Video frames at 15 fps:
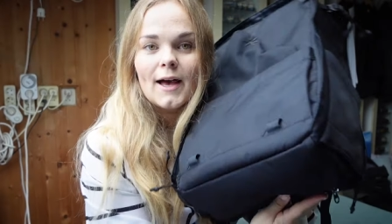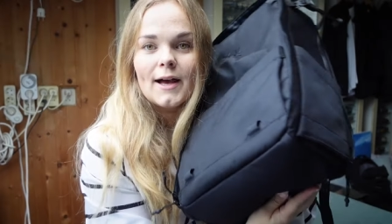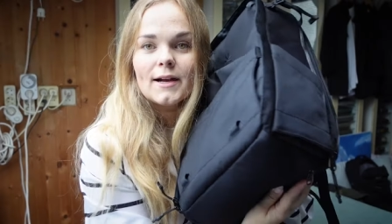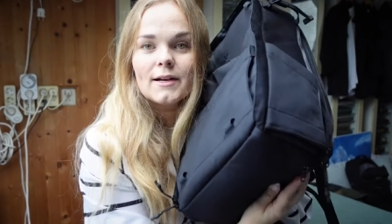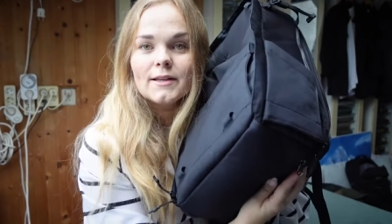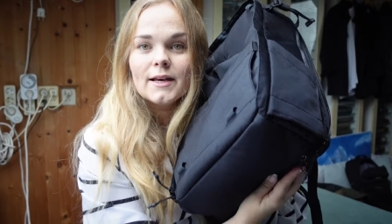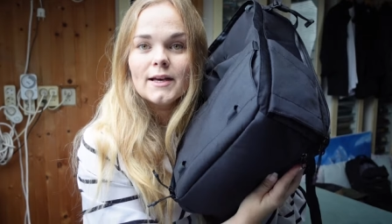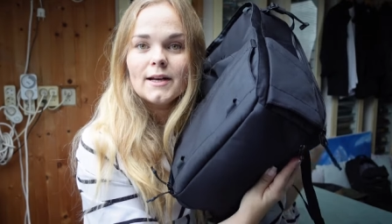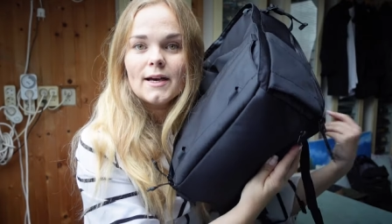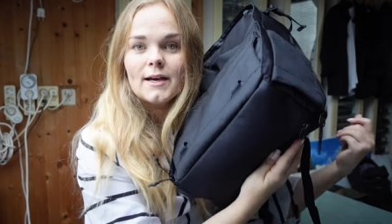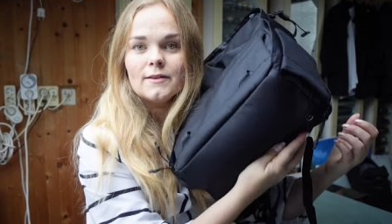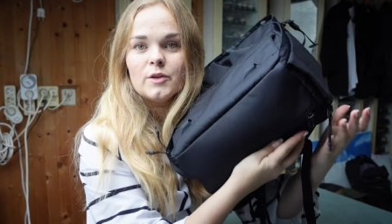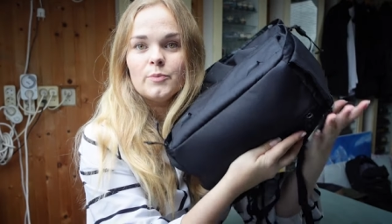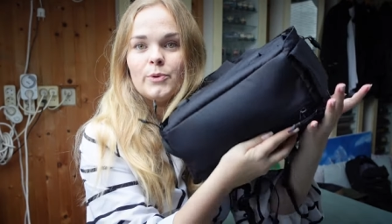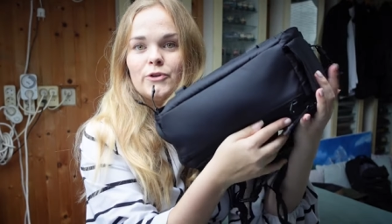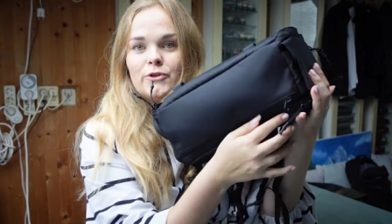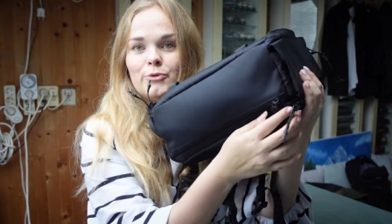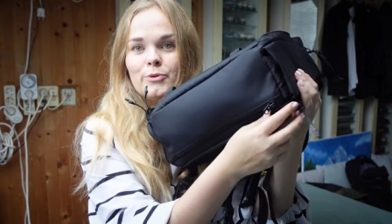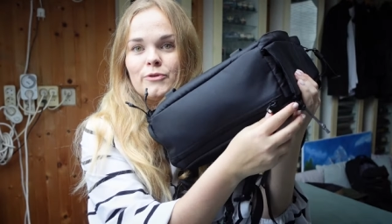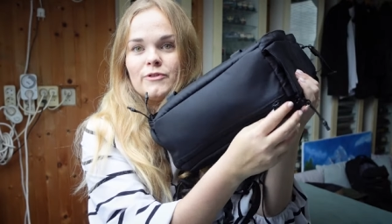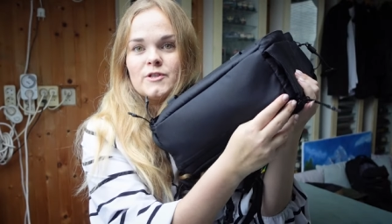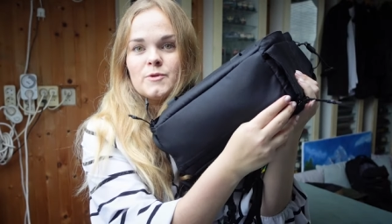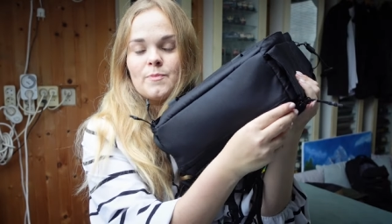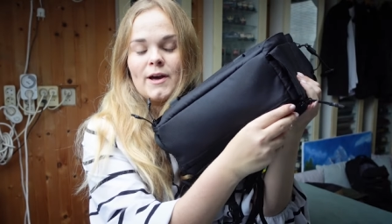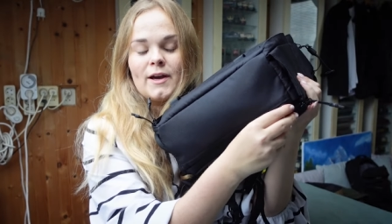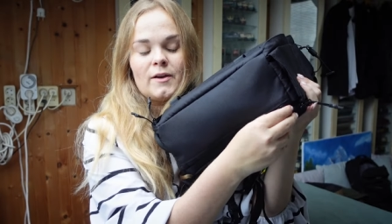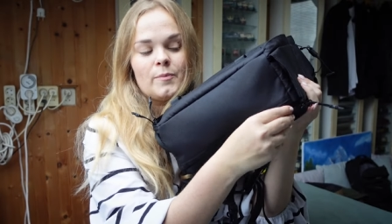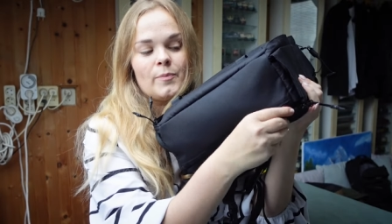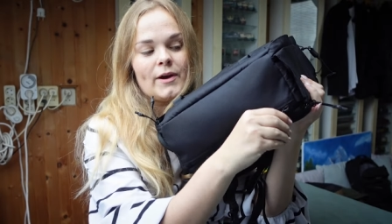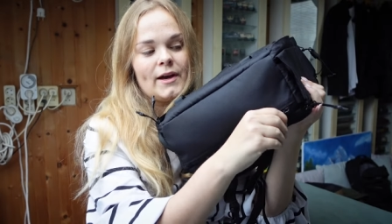And then at the bottom of this
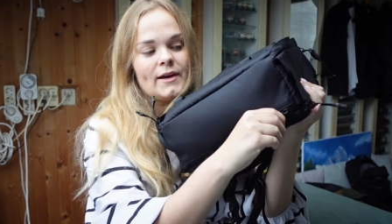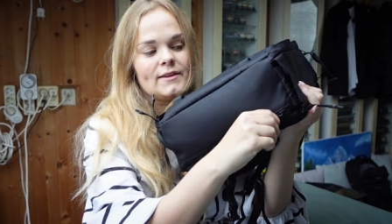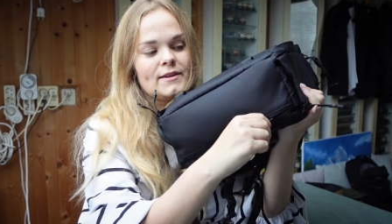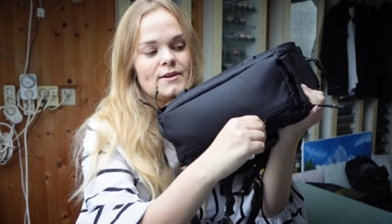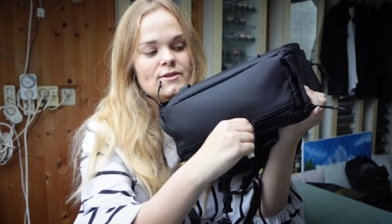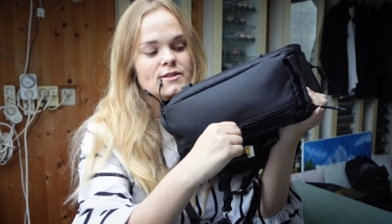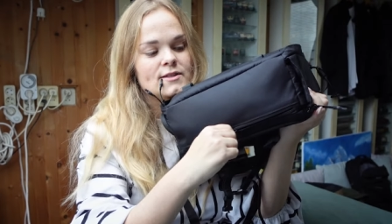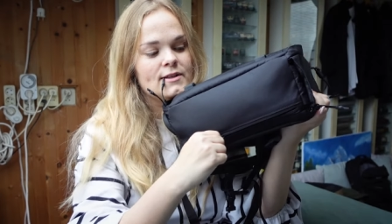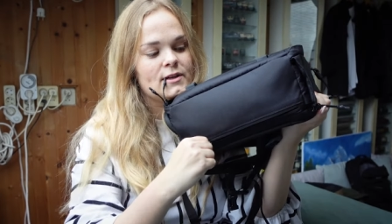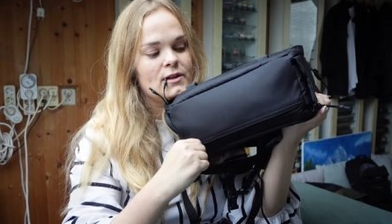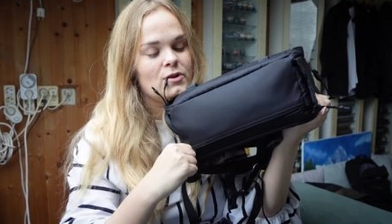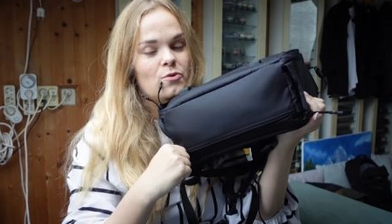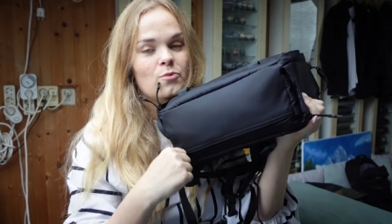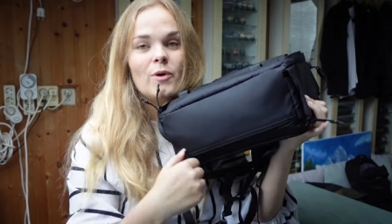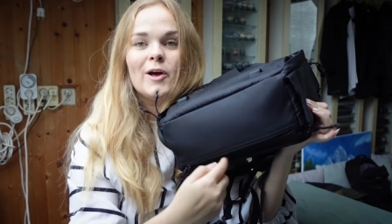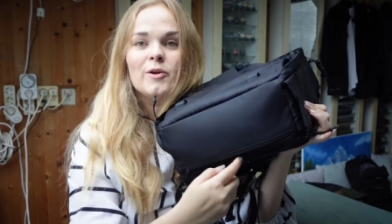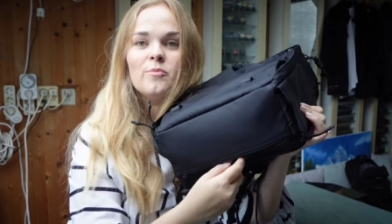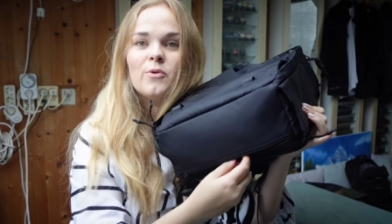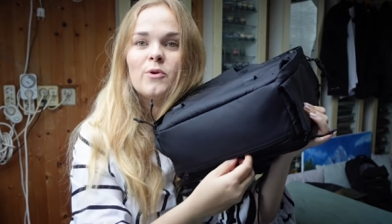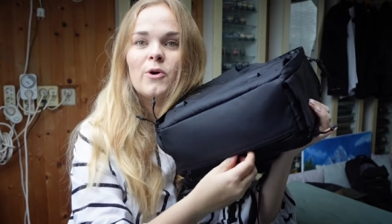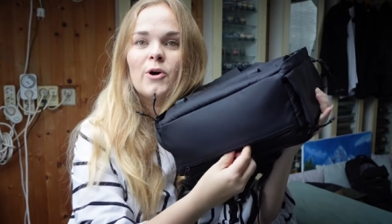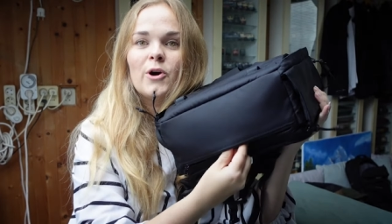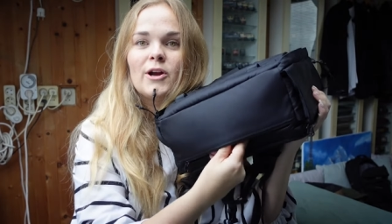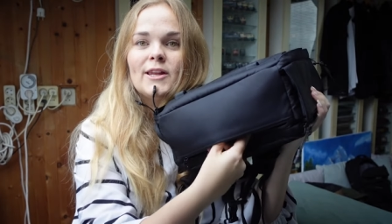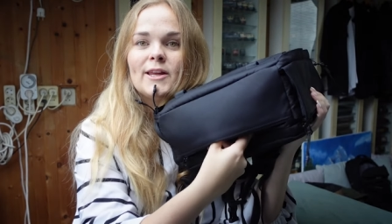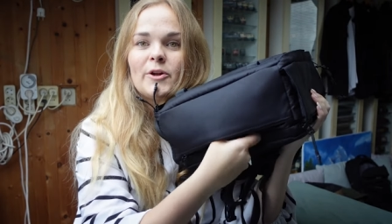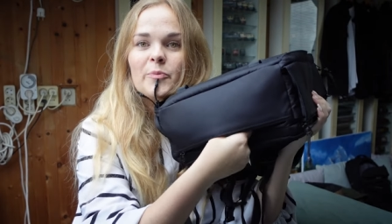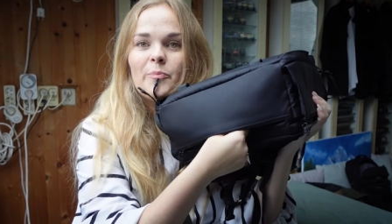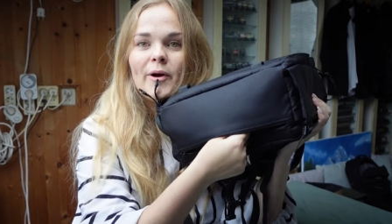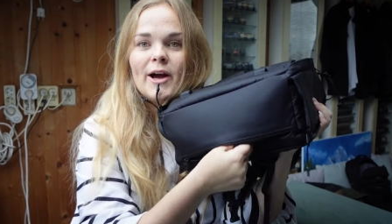backpack, there's still one more
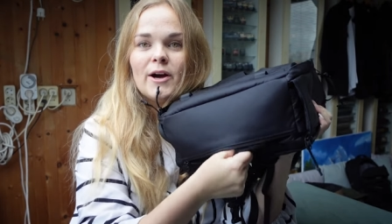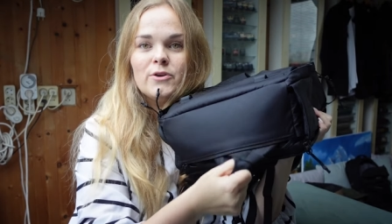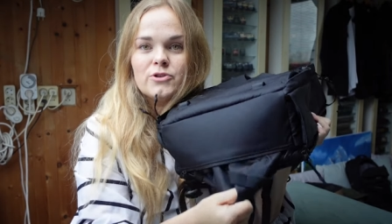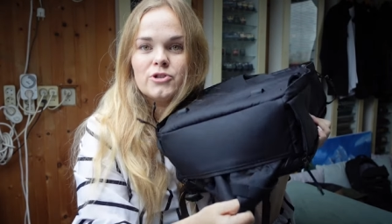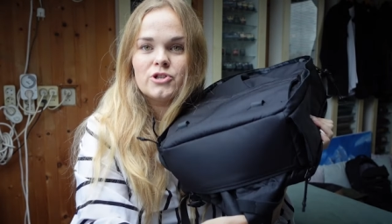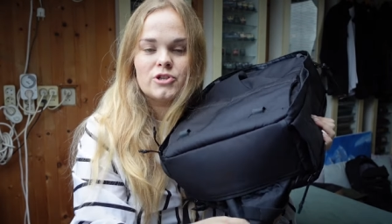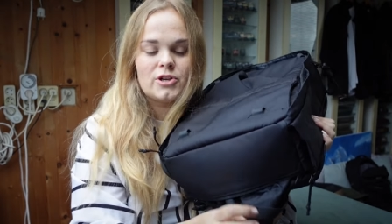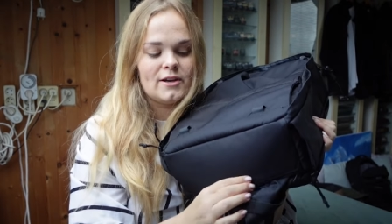little pouch.